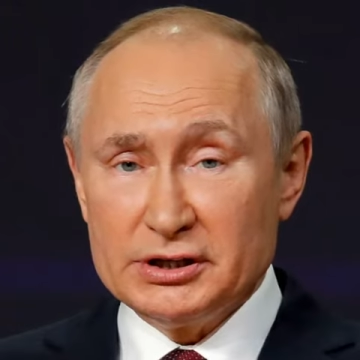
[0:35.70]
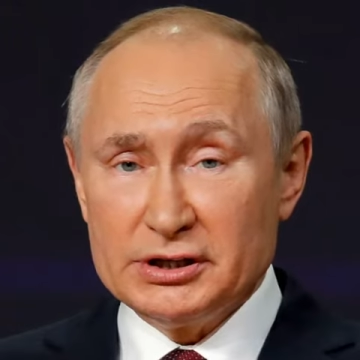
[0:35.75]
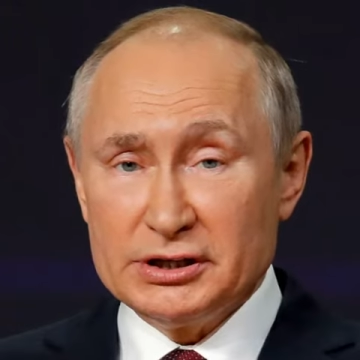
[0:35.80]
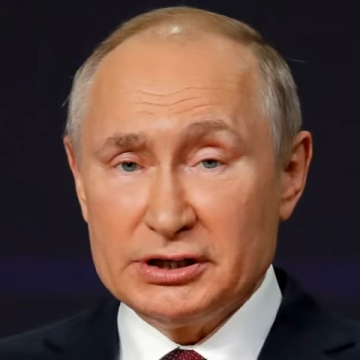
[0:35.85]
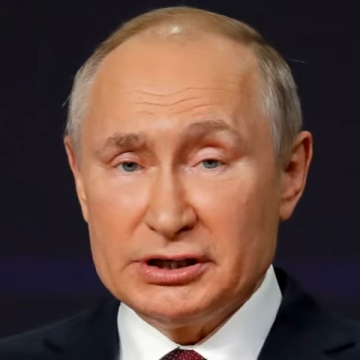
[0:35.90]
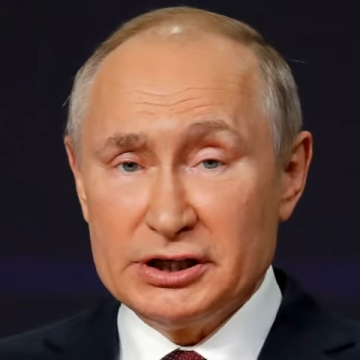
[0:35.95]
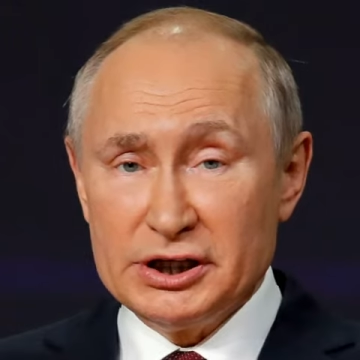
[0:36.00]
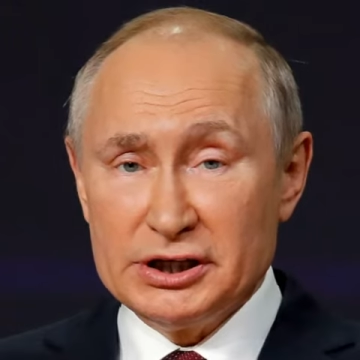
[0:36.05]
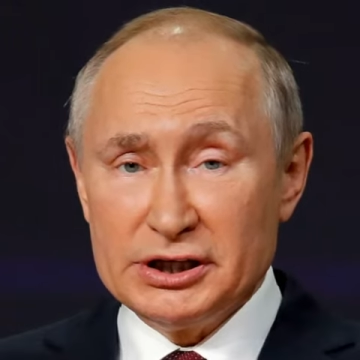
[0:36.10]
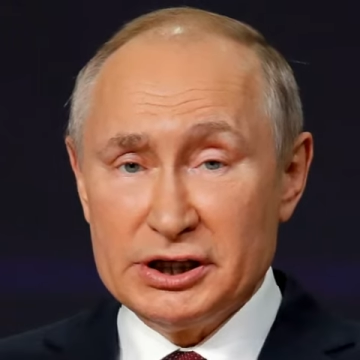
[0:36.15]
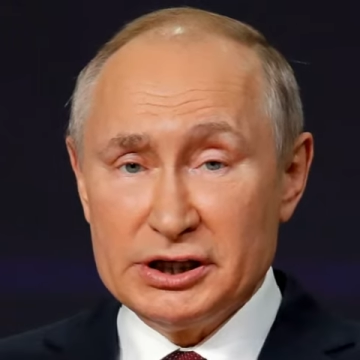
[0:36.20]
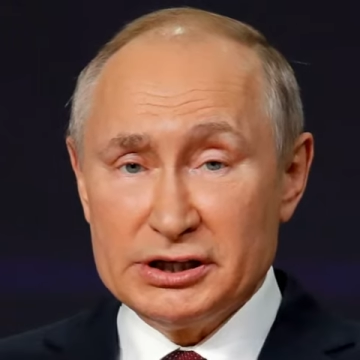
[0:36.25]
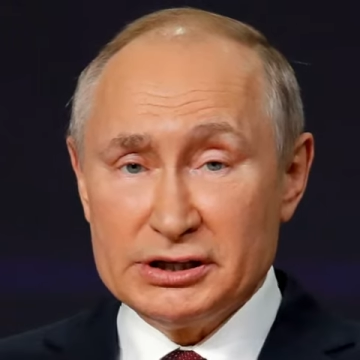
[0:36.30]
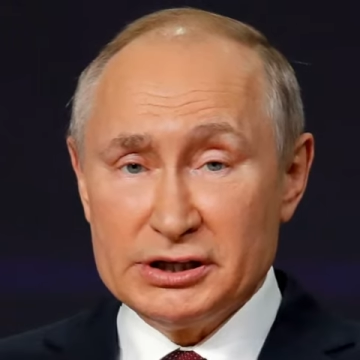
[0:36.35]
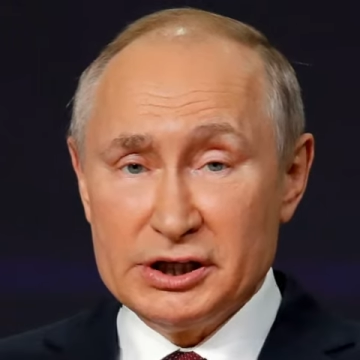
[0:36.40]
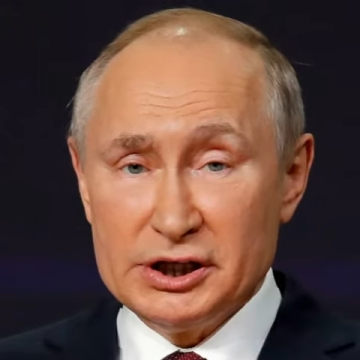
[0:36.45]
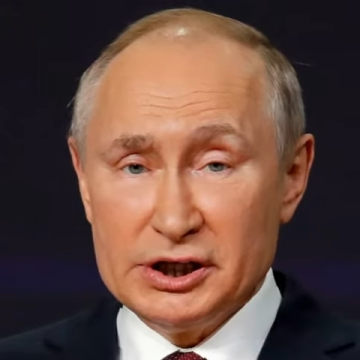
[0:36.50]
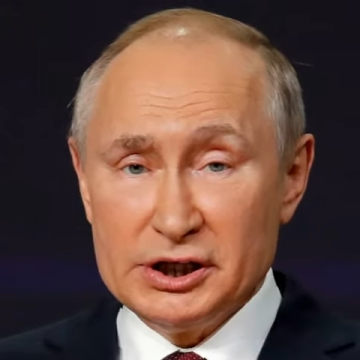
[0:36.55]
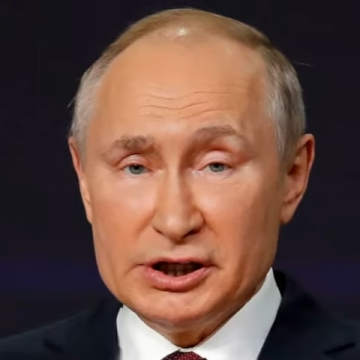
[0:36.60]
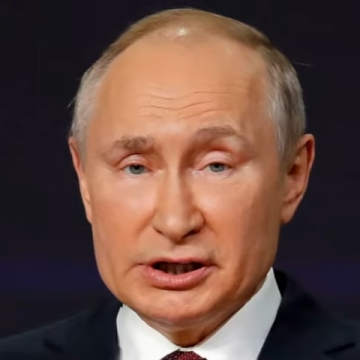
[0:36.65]
Donald
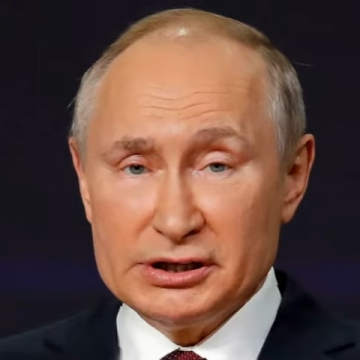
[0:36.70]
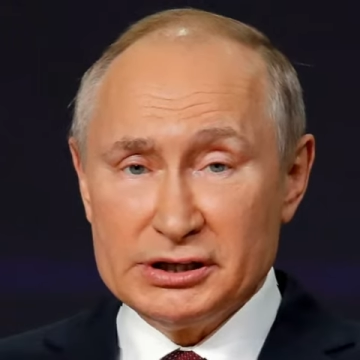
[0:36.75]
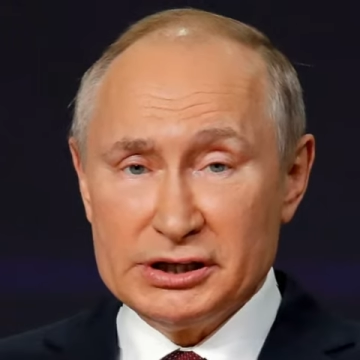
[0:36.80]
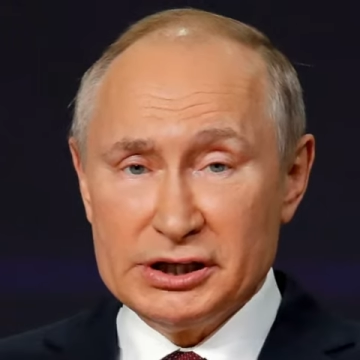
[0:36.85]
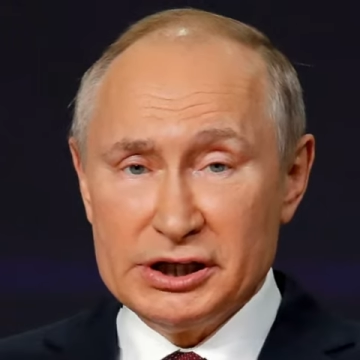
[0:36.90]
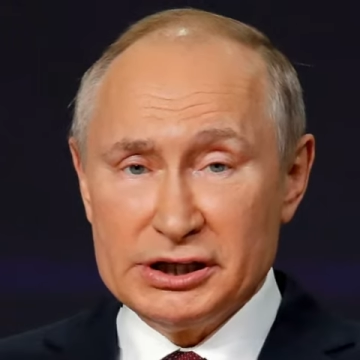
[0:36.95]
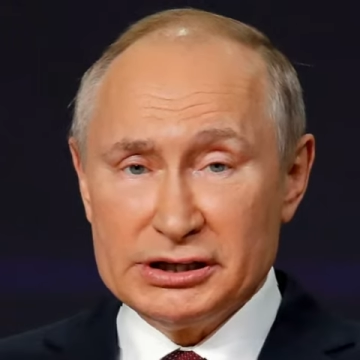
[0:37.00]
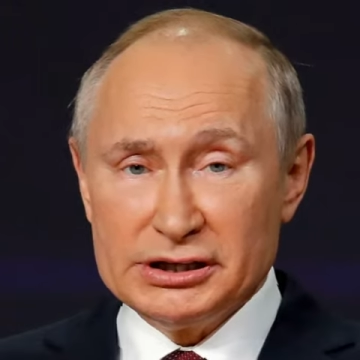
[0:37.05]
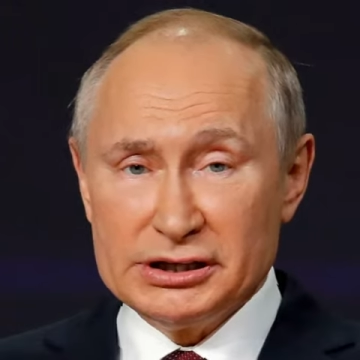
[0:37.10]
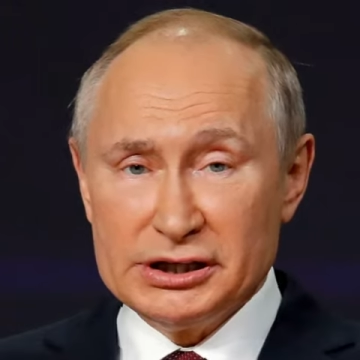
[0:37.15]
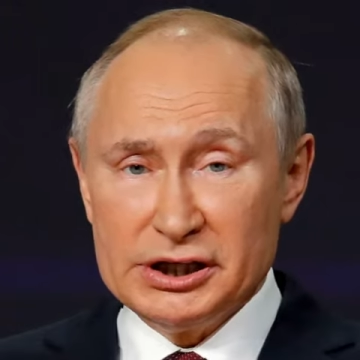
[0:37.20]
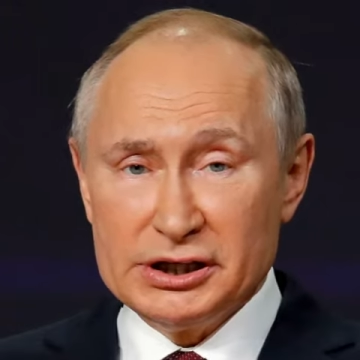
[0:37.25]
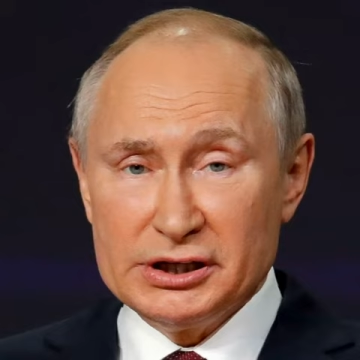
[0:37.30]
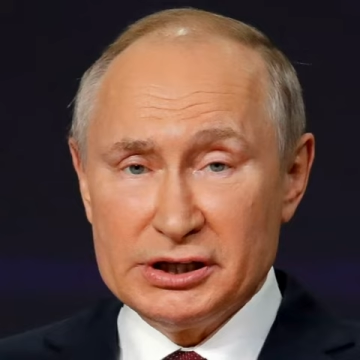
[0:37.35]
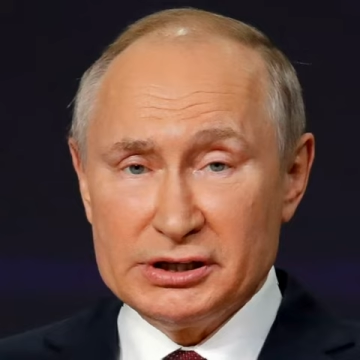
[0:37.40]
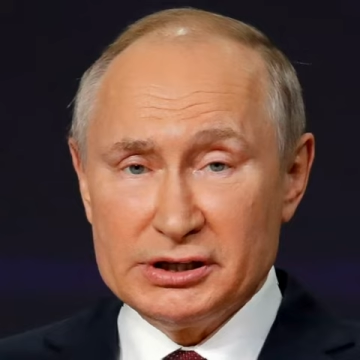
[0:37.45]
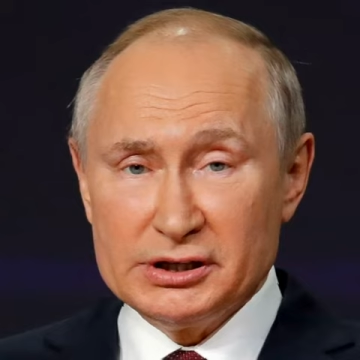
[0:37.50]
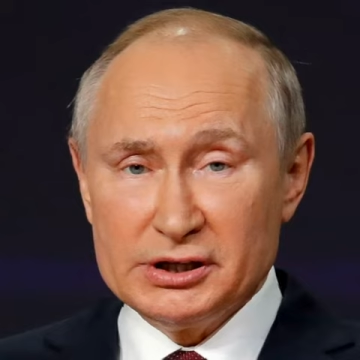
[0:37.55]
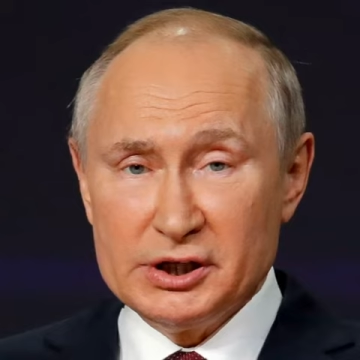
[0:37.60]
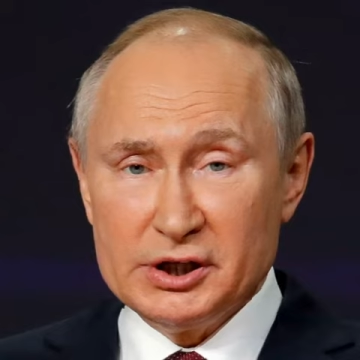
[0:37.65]
Trump asked me to
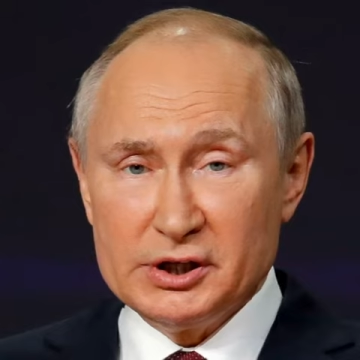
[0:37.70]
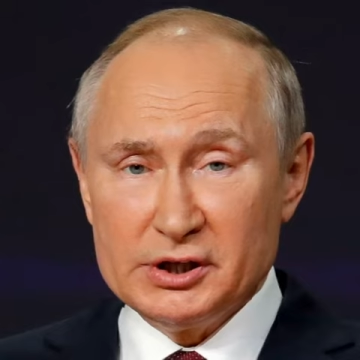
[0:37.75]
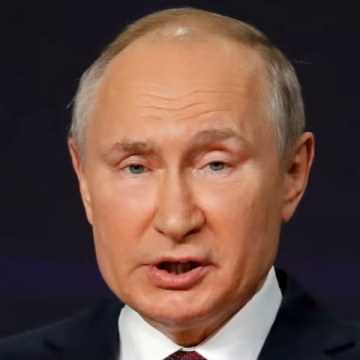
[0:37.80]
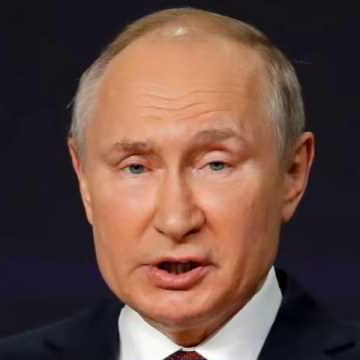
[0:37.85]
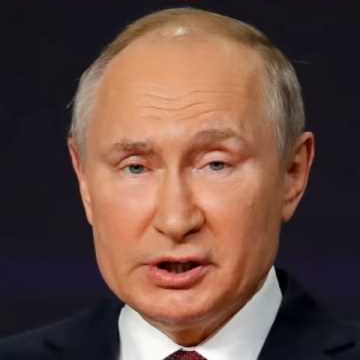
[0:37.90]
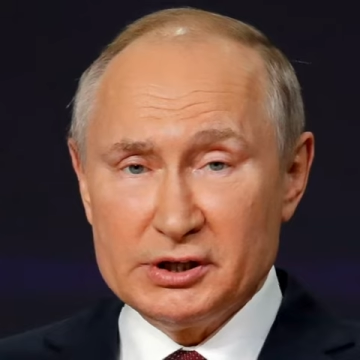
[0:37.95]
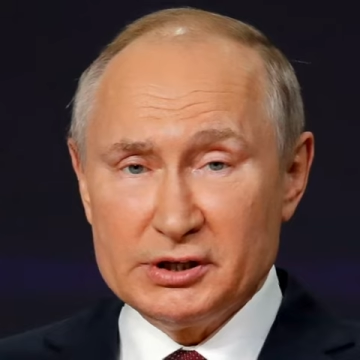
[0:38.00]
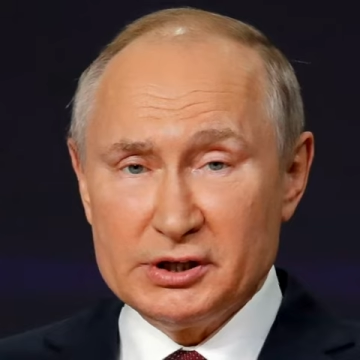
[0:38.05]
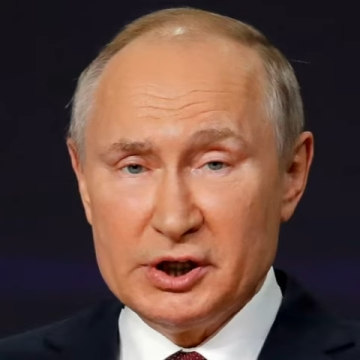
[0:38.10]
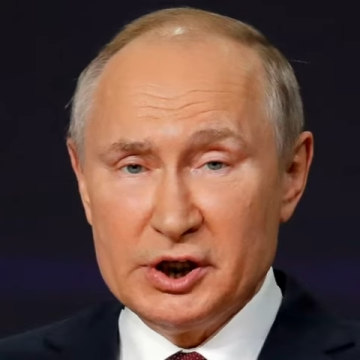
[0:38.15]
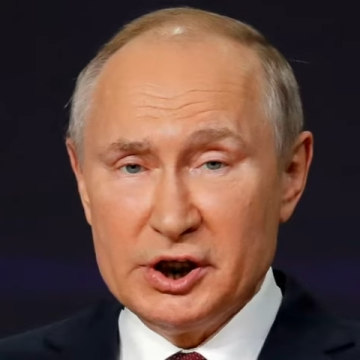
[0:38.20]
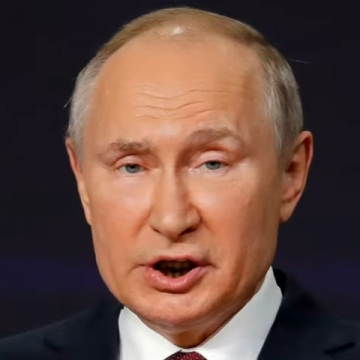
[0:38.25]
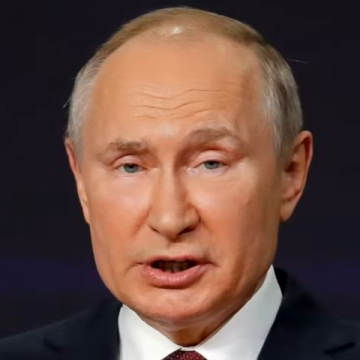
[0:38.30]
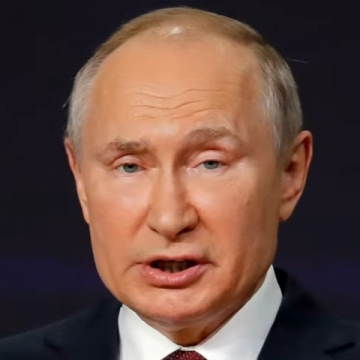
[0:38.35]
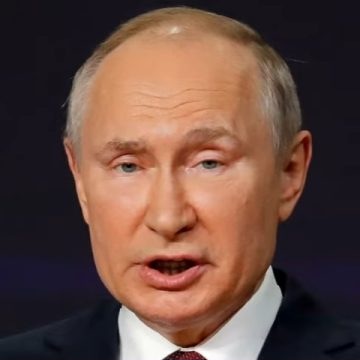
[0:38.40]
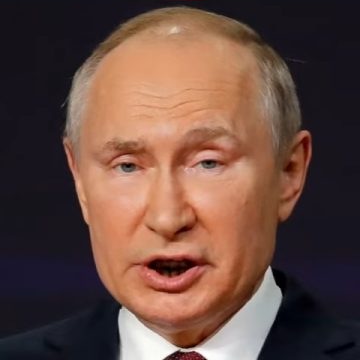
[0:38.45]
stay out of Ukraine.